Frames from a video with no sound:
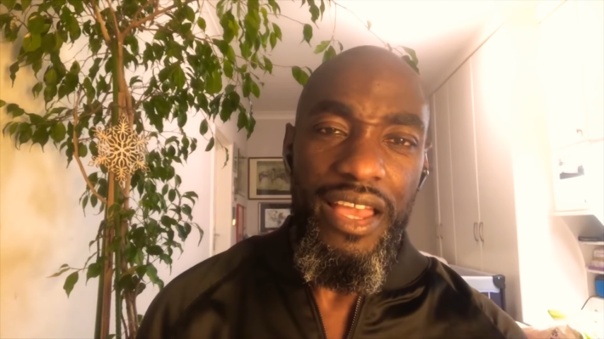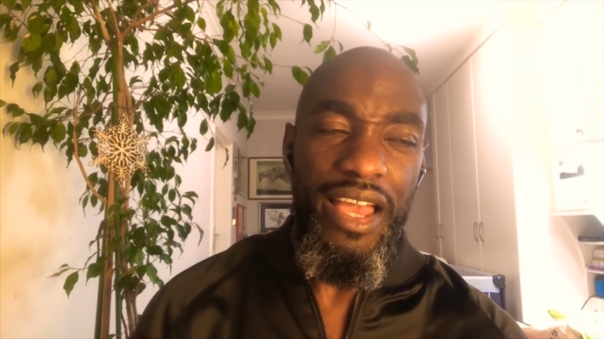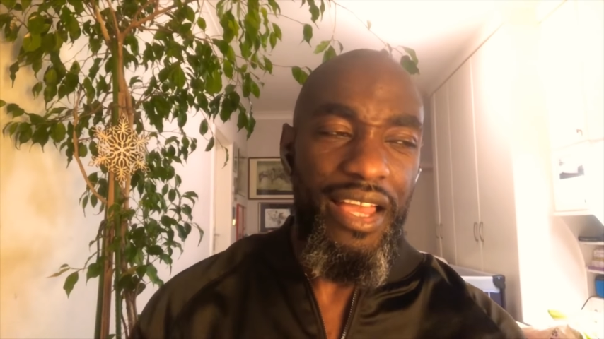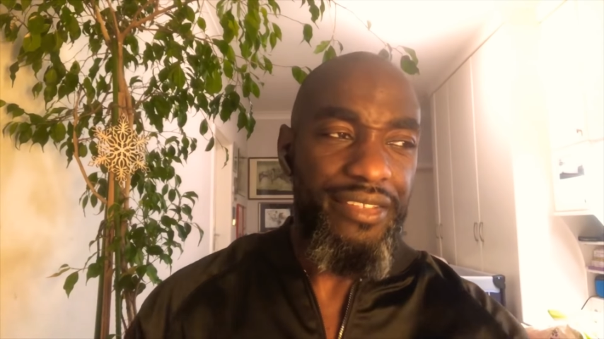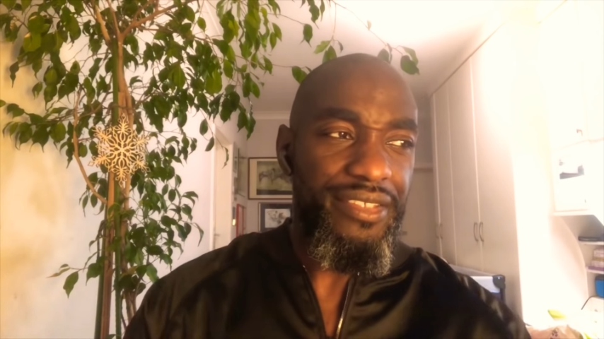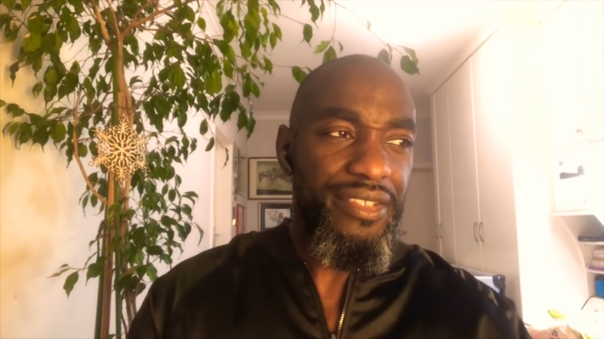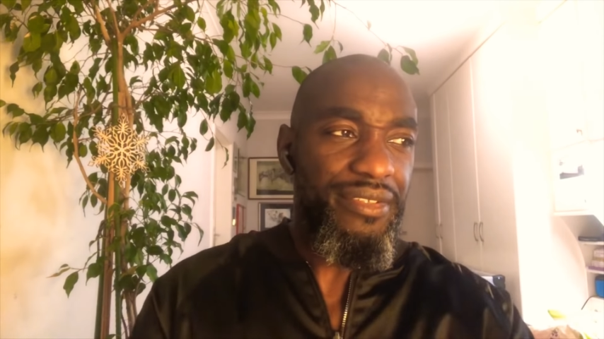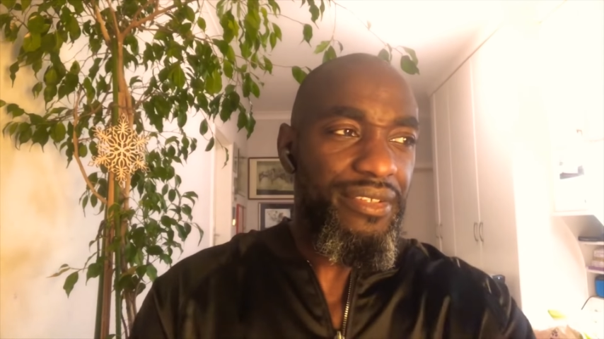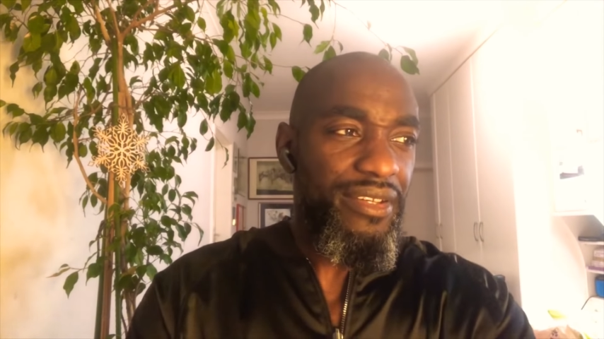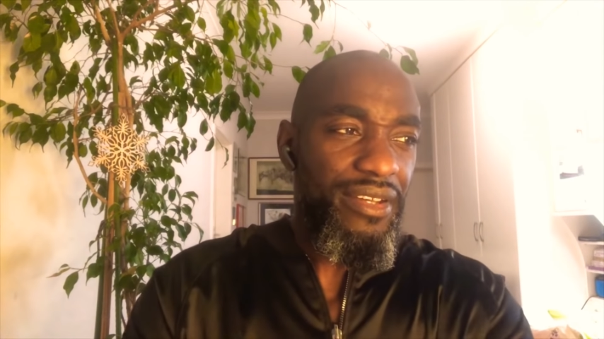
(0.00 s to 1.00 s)
And
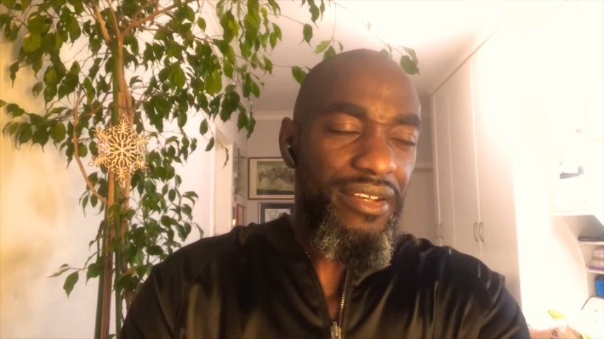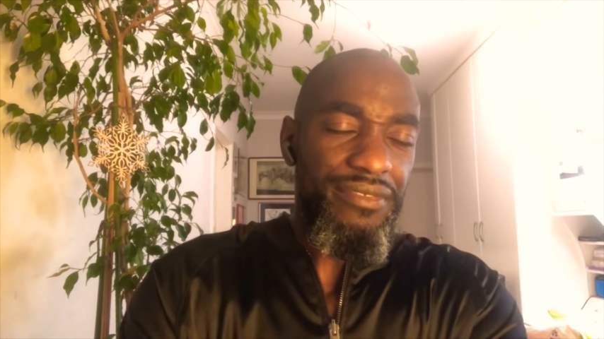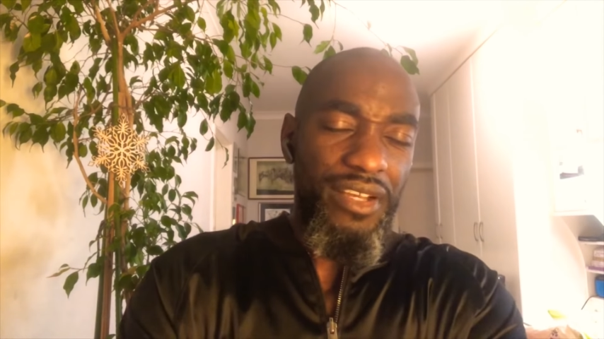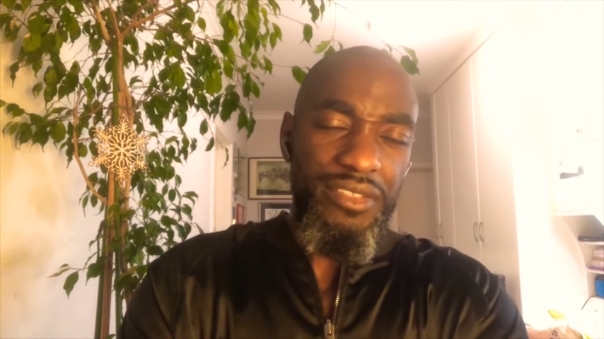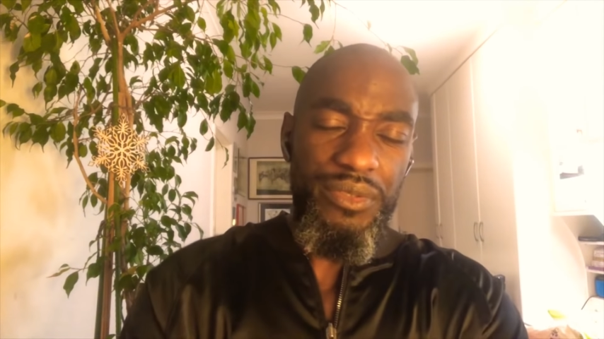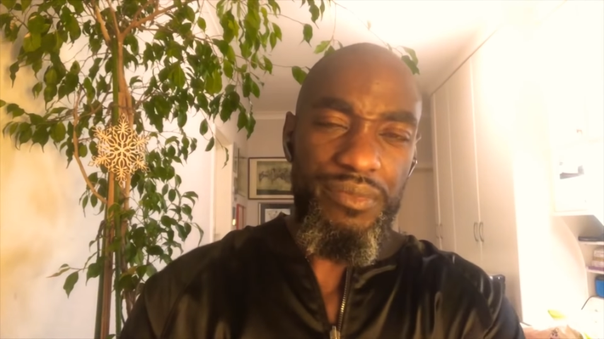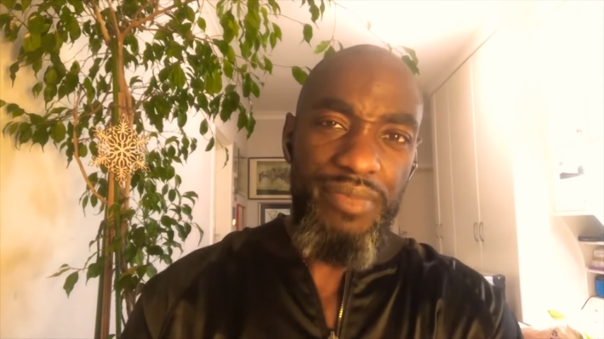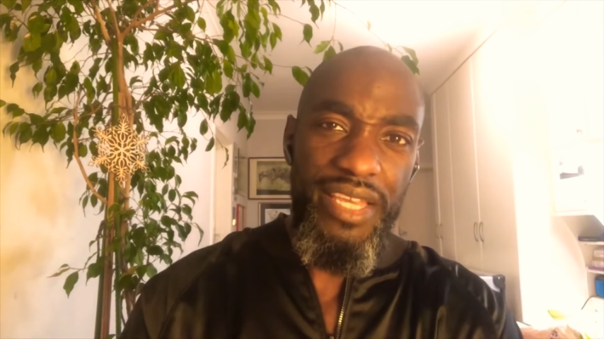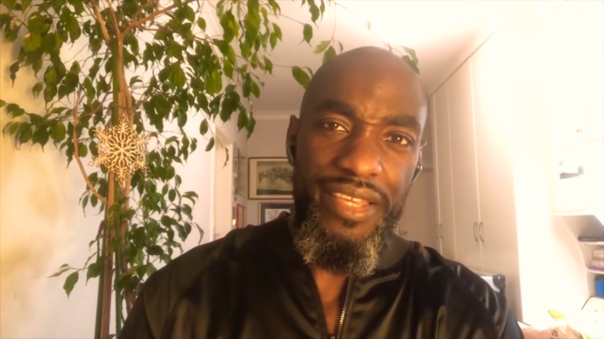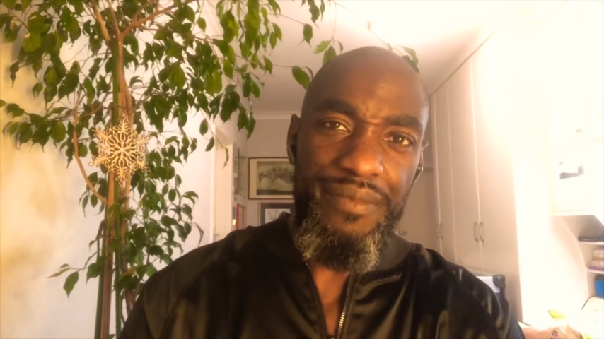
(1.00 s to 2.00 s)
I've got to
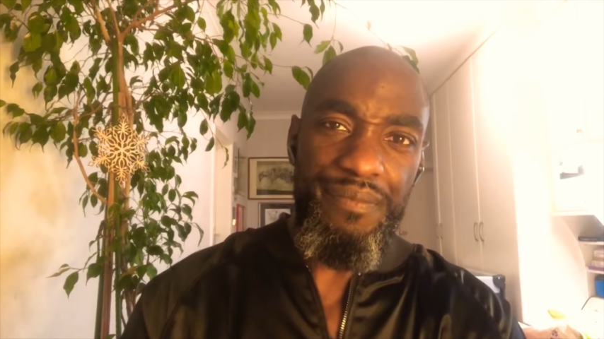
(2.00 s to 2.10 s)
admit,